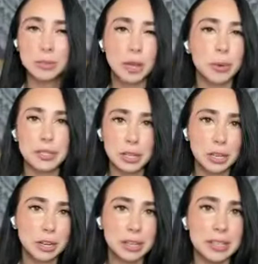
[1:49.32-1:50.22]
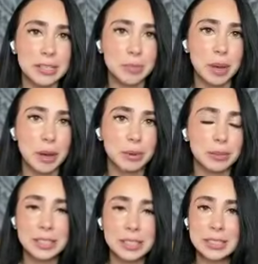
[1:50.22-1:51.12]
I was always curious
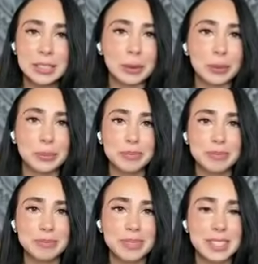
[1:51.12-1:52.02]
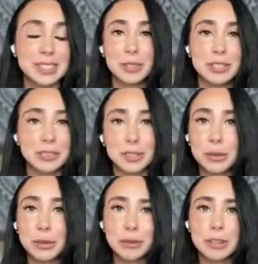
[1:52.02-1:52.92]
about, you know, the secrets of the
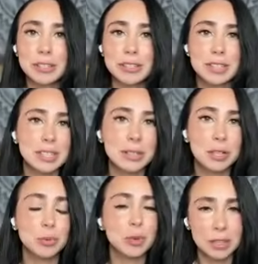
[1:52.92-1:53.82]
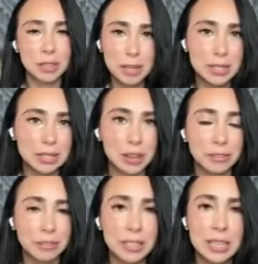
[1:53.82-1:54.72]
universe, the secrets within
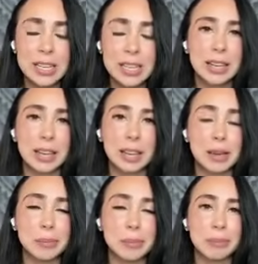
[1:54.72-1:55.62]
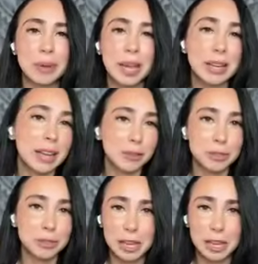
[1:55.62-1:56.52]
myself. And
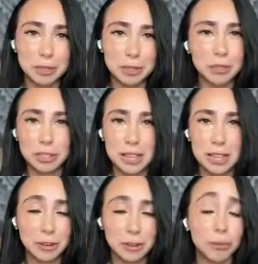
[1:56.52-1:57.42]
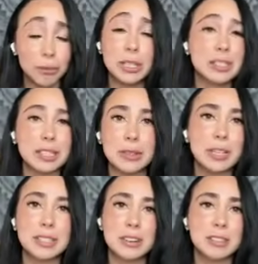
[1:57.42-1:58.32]
now to come to understand they're not really
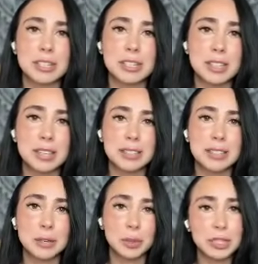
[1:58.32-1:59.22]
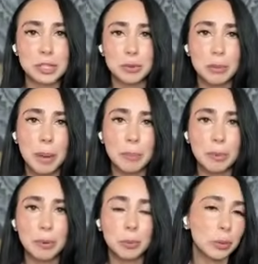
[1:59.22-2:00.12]
secrets, they're just things that we need to
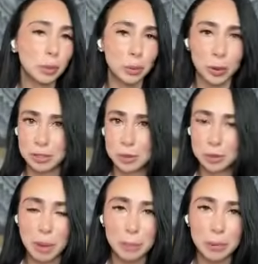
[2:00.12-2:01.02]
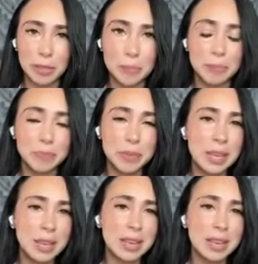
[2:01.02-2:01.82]
remember when we want to remember them.